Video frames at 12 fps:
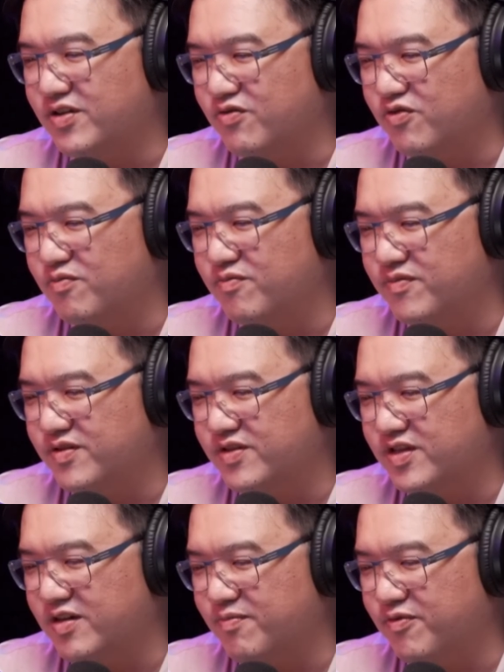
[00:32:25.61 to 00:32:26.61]
to home, in
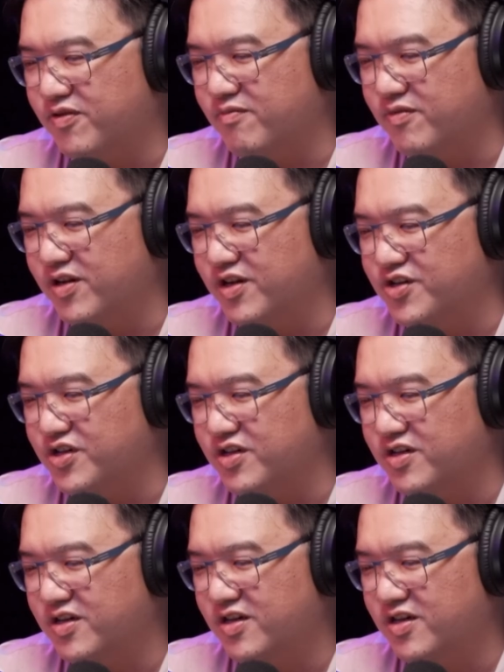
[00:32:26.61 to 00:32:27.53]
Singapore and Malaysia,